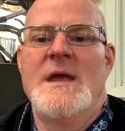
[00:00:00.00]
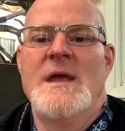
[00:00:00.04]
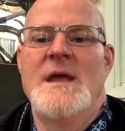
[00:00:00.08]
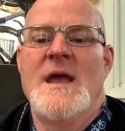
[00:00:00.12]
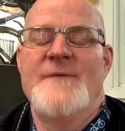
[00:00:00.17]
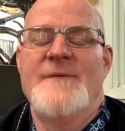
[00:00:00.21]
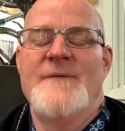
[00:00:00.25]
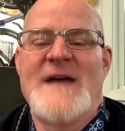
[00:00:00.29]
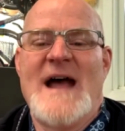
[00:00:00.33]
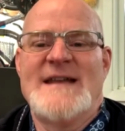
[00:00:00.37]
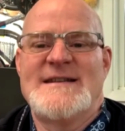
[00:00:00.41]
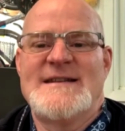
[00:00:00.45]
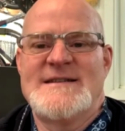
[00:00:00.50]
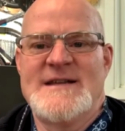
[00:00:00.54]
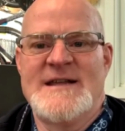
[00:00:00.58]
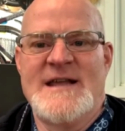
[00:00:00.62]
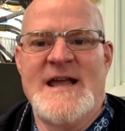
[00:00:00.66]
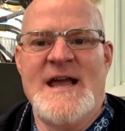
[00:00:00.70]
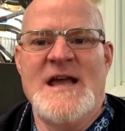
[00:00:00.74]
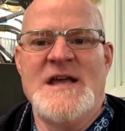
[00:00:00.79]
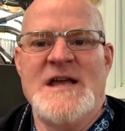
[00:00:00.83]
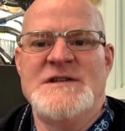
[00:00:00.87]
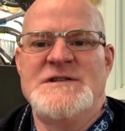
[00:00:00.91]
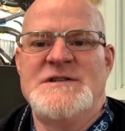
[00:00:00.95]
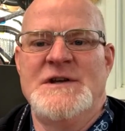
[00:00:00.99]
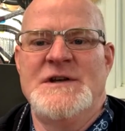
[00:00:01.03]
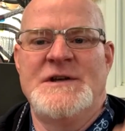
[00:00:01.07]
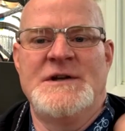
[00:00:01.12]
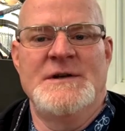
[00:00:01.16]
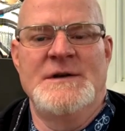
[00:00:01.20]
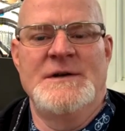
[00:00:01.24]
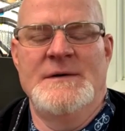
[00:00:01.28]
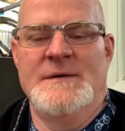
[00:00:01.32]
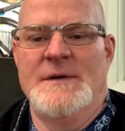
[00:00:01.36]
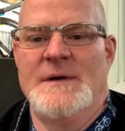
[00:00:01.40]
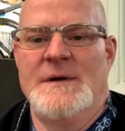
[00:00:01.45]
if that's the case, you
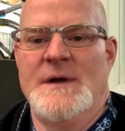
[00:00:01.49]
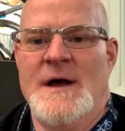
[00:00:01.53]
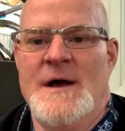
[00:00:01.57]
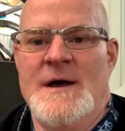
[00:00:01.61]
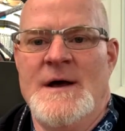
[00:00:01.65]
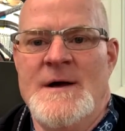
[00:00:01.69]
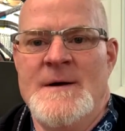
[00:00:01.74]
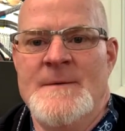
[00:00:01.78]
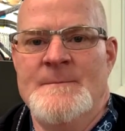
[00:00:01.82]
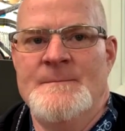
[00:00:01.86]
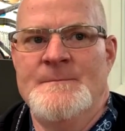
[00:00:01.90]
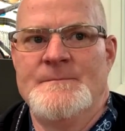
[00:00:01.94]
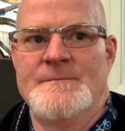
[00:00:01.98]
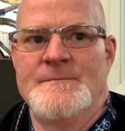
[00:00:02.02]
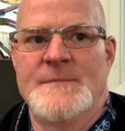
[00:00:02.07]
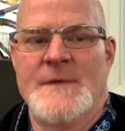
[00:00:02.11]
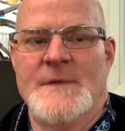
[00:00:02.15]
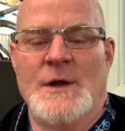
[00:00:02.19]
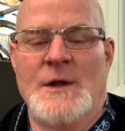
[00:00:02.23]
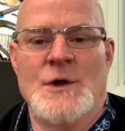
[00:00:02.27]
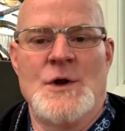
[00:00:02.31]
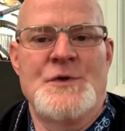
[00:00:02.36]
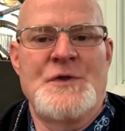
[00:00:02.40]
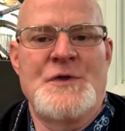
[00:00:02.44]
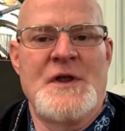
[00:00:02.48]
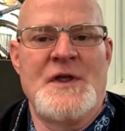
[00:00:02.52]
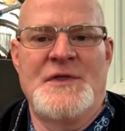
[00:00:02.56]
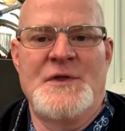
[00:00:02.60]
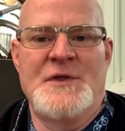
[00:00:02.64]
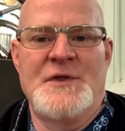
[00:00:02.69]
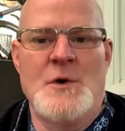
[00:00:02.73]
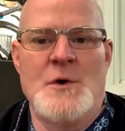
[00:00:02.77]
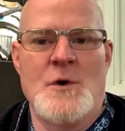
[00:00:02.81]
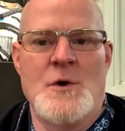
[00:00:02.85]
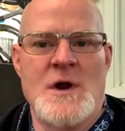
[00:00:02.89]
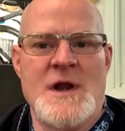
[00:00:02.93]
can um, alert the
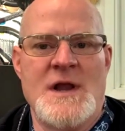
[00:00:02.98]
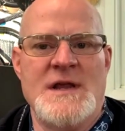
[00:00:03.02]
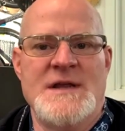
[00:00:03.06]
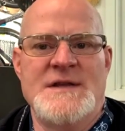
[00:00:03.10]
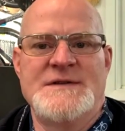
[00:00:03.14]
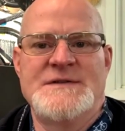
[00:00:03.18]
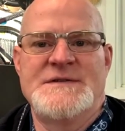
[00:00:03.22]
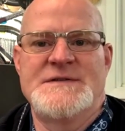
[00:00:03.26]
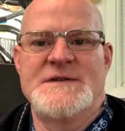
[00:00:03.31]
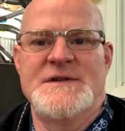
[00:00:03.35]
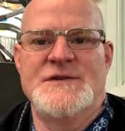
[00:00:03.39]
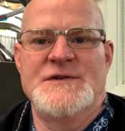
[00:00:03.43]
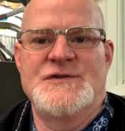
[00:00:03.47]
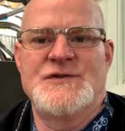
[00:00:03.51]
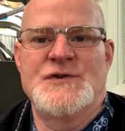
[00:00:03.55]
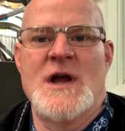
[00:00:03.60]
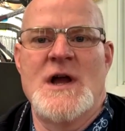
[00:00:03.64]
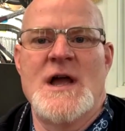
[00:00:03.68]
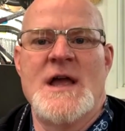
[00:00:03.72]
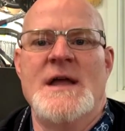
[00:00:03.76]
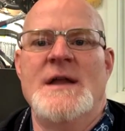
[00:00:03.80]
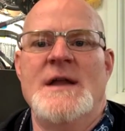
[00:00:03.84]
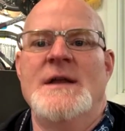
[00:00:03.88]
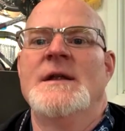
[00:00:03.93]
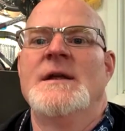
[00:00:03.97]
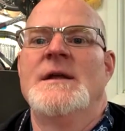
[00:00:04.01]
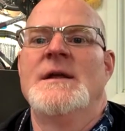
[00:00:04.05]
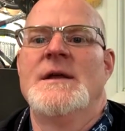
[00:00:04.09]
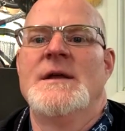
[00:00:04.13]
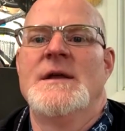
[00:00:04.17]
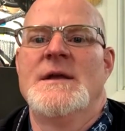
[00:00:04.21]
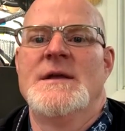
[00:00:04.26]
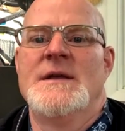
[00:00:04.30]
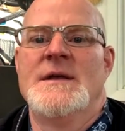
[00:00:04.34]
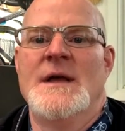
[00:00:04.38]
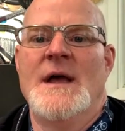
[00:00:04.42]
authorities and try and
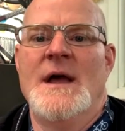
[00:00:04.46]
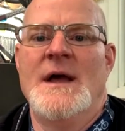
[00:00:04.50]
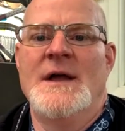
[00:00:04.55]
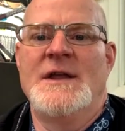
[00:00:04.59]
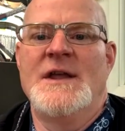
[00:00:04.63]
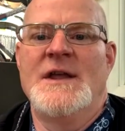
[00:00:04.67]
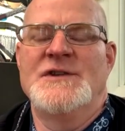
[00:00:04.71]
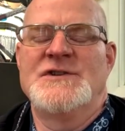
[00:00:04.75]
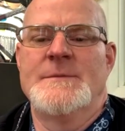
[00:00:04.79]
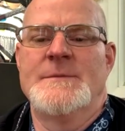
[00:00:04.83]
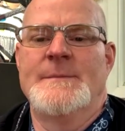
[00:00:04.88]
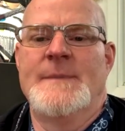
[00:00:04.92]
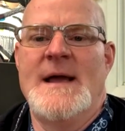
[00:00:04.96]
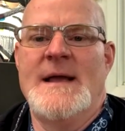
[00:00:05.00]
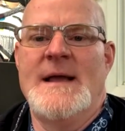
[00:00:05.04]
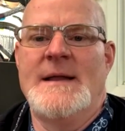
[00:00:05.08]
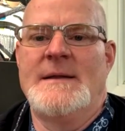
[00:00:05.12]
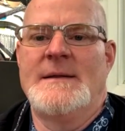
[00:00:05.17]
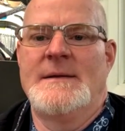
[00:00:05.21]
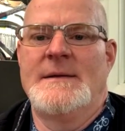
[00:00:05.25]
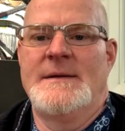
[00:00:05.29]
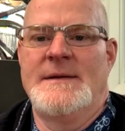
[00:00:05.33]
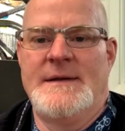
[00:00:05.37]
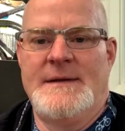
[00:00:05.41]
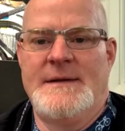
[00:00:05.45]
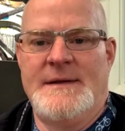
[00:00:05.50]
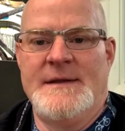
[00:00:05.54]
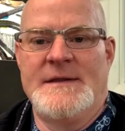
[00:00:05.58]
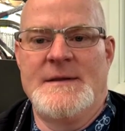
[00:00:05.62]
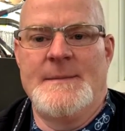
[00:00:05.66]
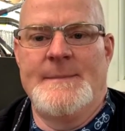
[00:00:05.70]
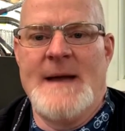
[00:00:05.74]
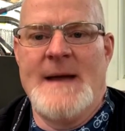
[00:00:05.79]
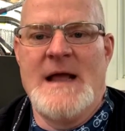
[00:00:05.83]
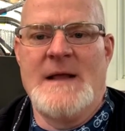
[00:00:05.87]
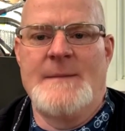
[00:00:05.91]
uh, get your bike, get
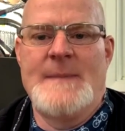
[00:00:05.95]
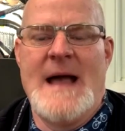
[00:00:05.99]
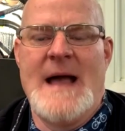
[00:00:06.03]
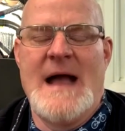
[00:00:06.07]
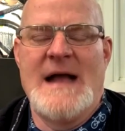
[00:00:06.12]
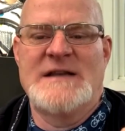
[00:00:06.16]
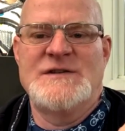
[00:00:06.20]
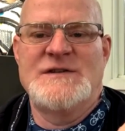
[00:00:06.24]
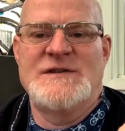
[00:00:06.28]
the bike back